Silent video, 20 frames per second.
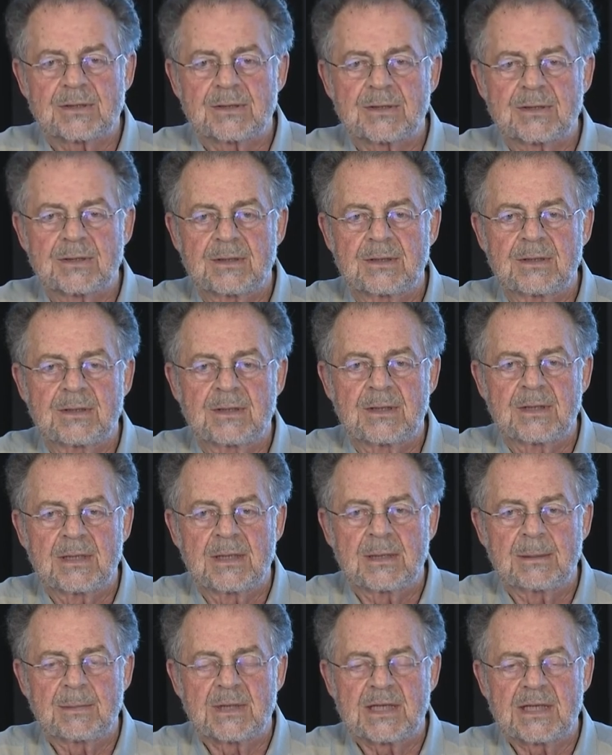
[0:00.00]

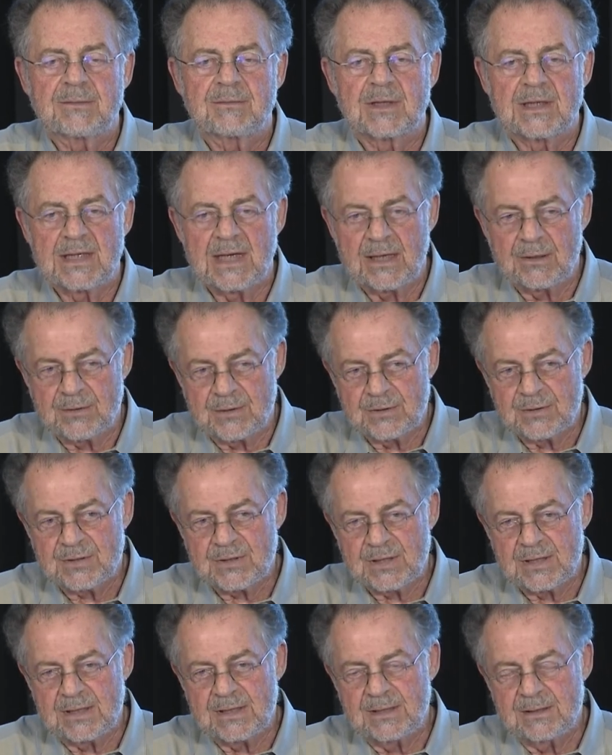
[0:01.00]
I mean, even now you
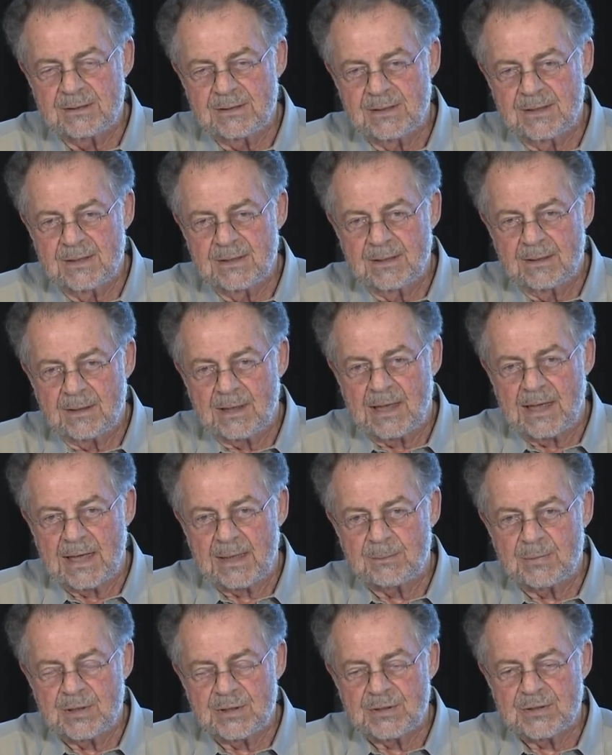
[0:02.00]
see
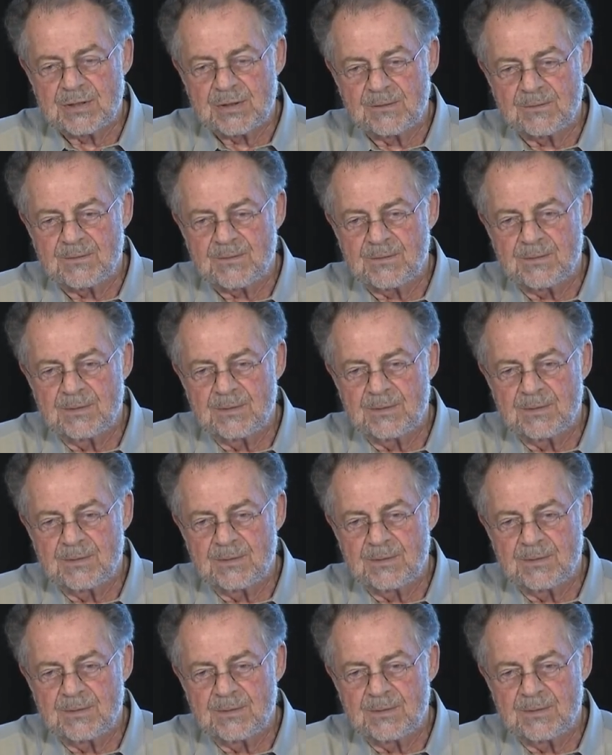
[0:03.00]
hybrids of,